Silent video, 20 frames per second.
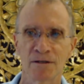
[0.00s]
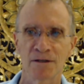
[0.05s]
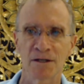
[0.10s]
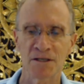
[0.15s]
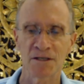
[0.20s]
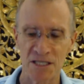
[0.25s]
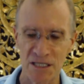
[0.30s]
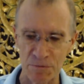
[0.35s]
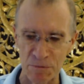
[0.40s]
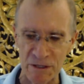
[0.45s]

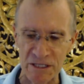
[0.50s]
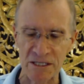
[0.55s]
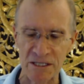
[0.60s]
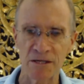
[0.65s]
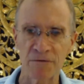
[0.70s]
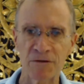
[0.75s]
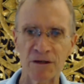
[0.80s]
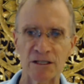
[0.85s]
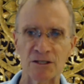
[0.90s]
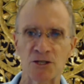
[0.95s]
that is
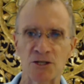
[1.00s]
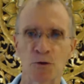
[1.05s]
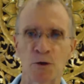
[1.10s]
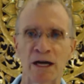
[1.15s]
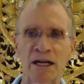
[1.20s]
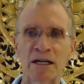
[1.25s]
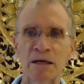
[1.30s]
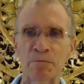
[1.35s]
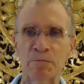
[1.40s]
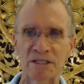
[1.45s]
specific to
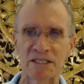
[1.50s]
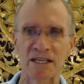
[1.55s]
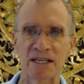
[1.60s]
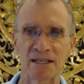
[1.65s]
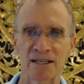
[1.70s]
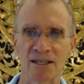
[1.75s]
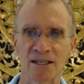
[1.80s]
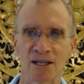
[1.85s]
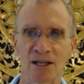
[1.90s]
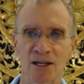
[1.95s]
any
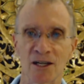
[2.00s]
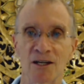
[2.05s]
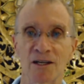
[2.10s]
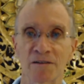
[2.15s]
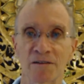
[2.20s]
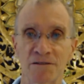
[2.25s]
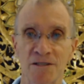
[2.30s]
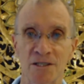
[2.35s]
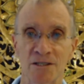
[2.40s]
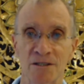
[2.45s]
particular
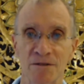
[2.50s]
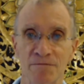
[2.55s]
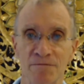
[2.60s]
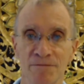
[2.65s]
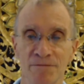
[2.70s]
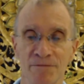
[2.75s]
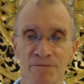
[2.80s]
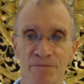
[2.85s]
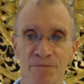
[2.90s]
lifetime.